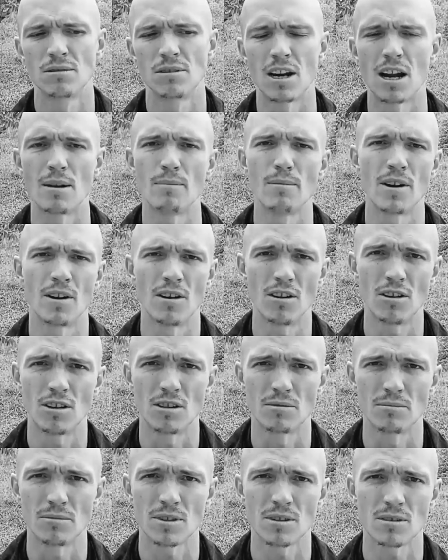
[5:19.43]
grab my
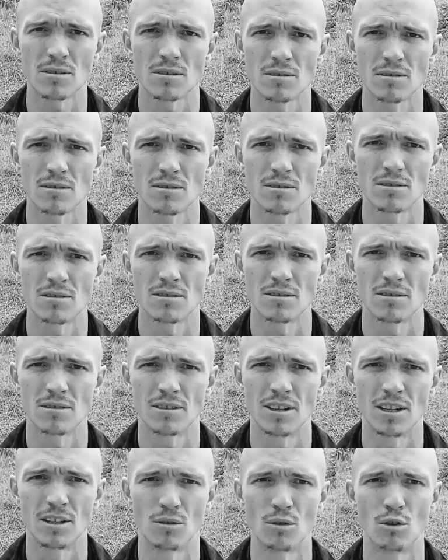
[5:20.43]
arms
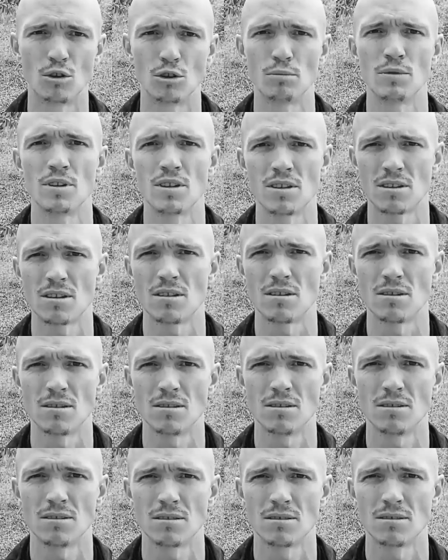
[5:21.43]
and hold me still